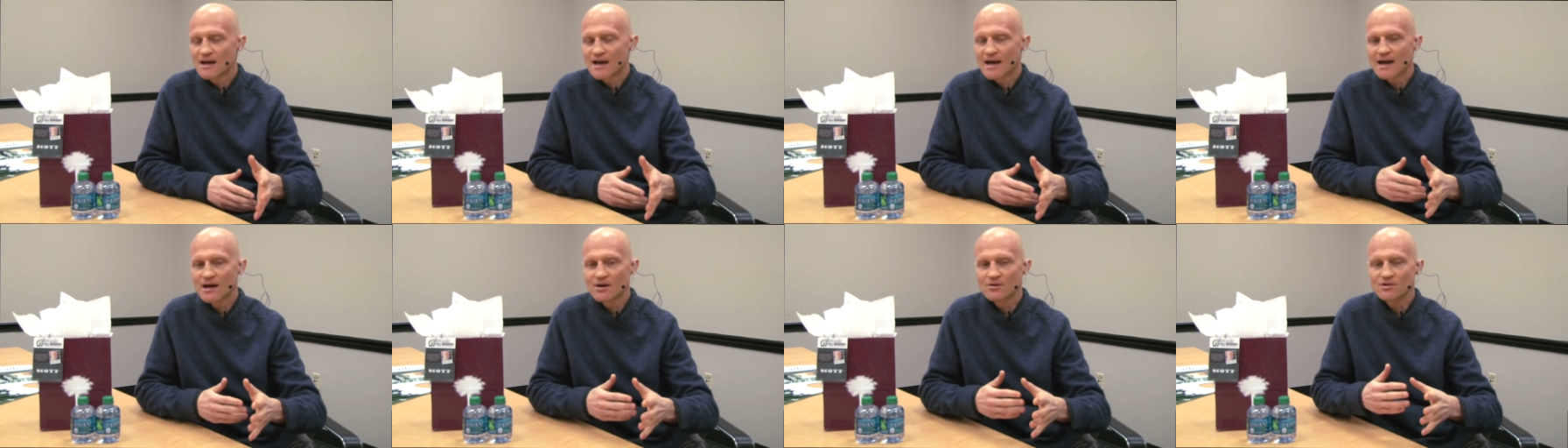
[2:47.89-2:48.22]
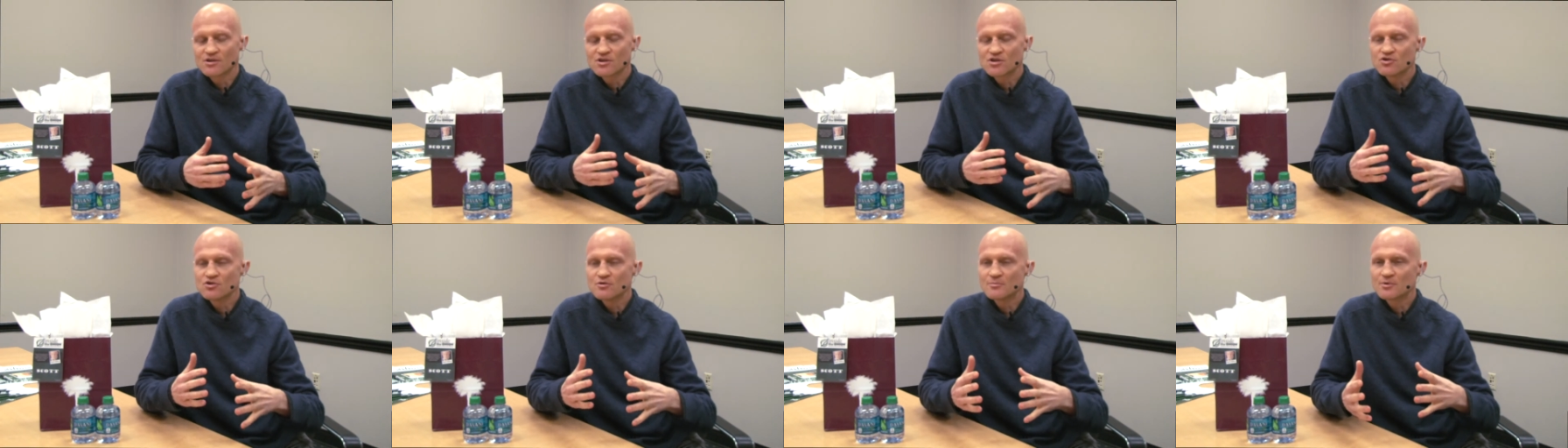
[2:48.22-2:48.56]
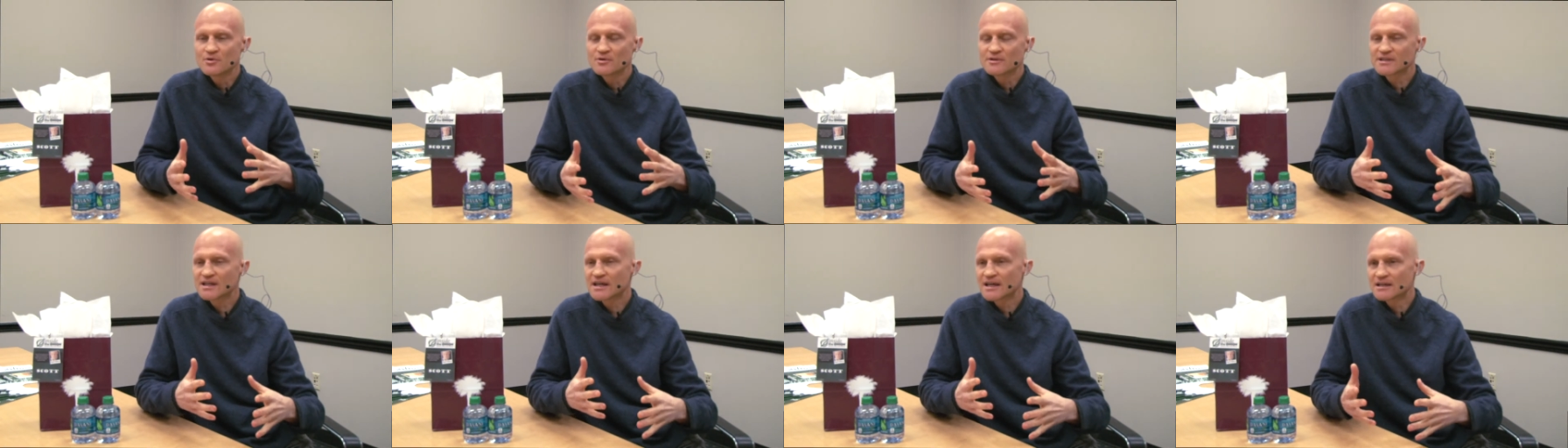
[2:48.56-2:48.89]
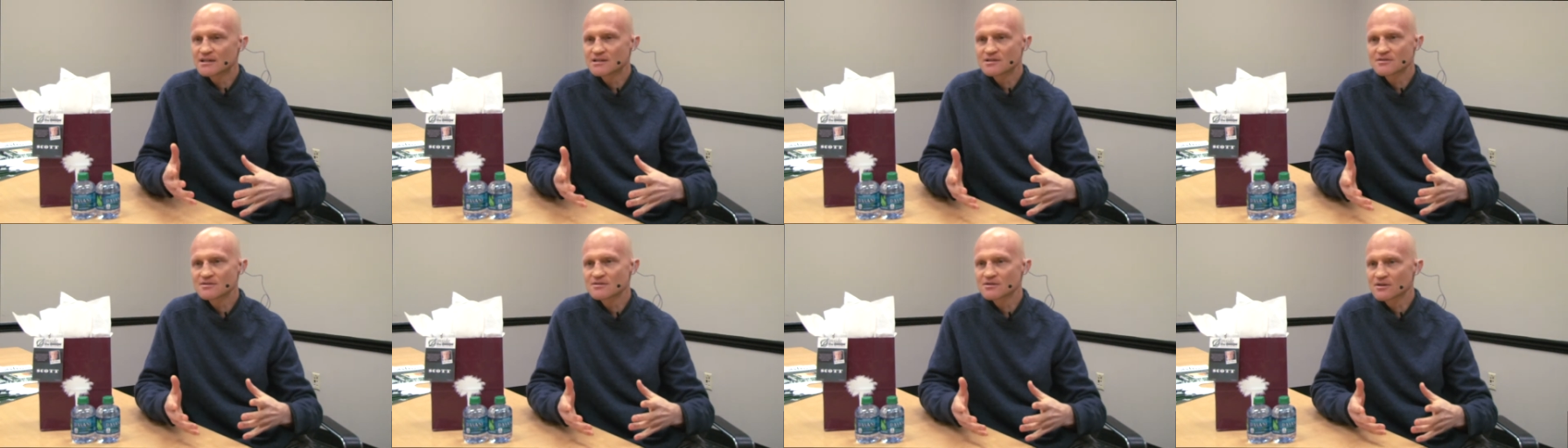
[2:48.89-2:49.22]
how humor
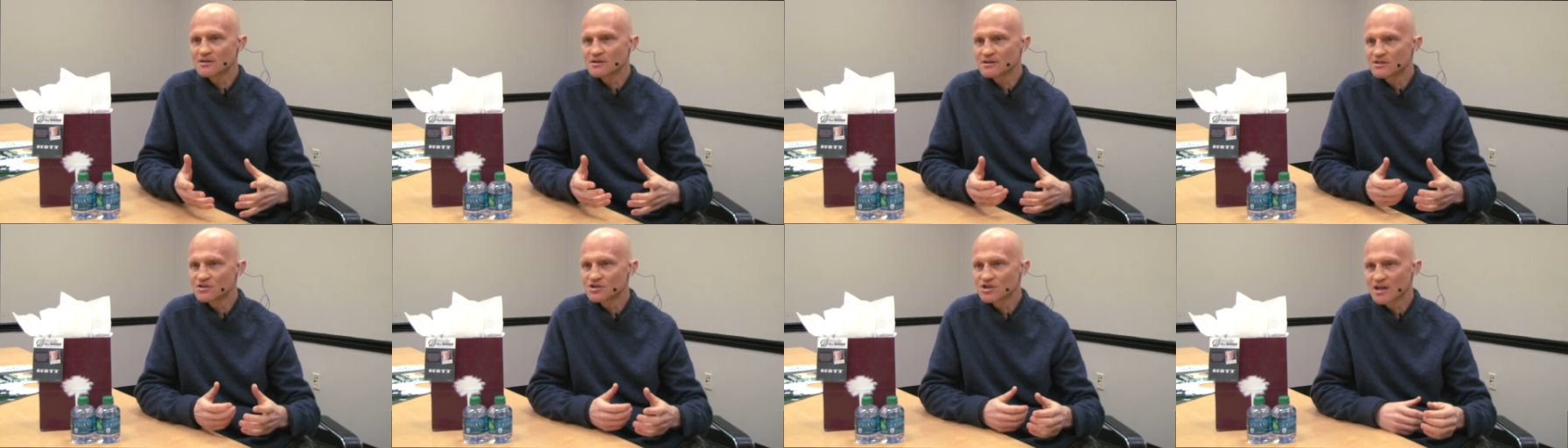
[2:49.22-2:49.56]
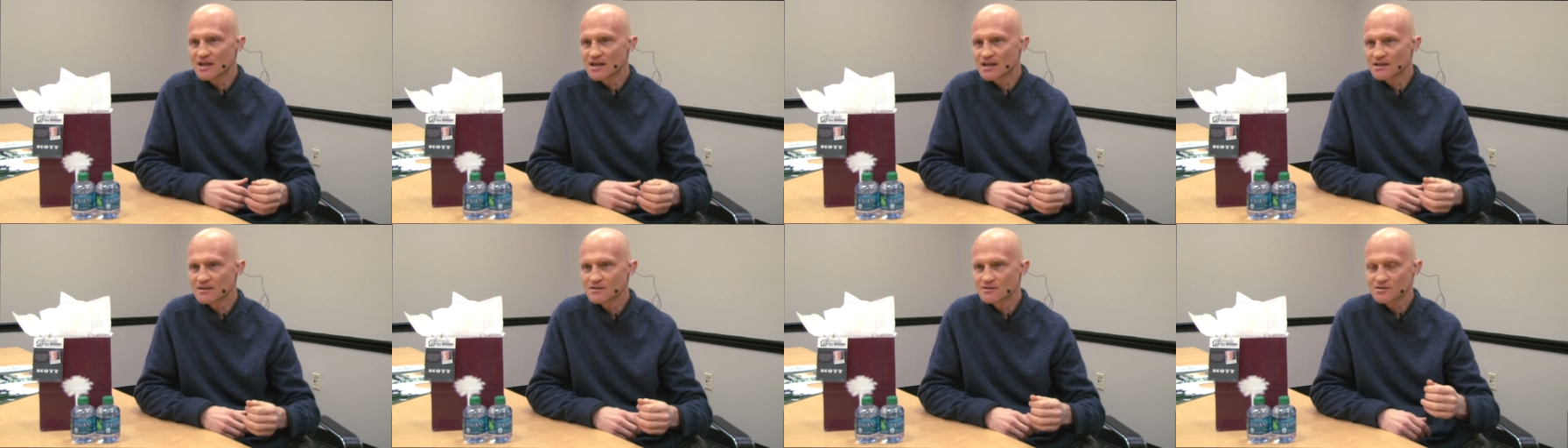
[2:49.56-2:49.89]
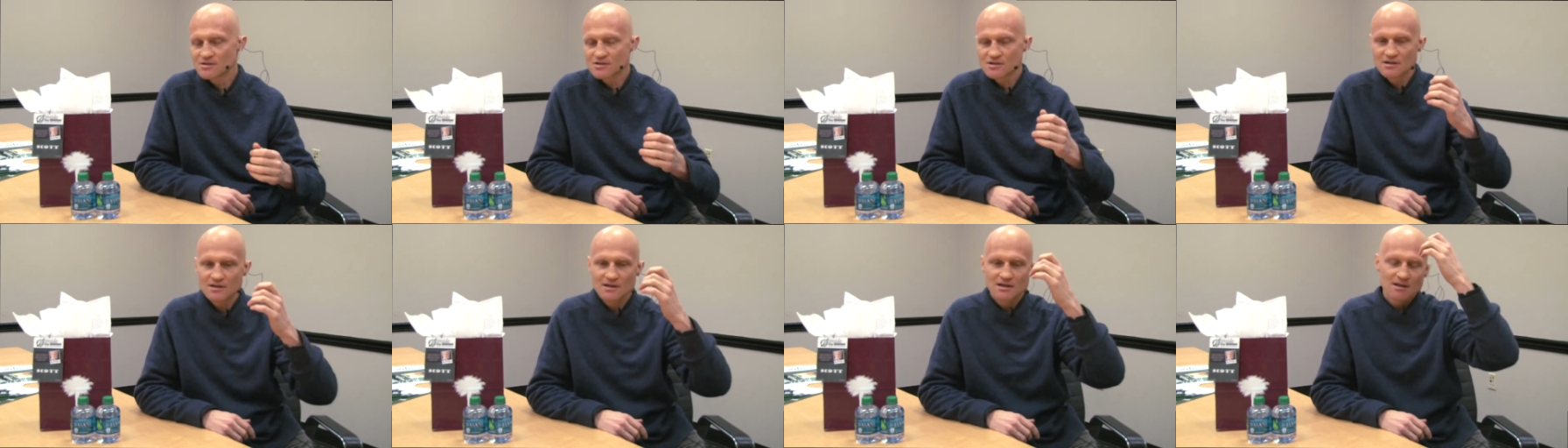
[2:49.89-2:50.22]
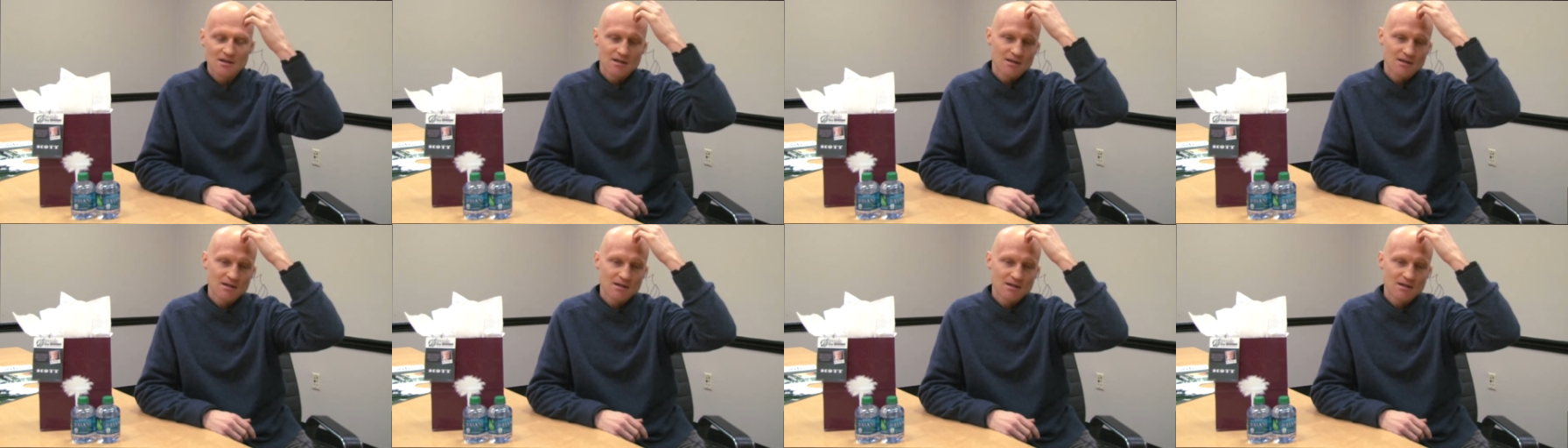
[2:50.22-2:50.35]
tastes are going to change.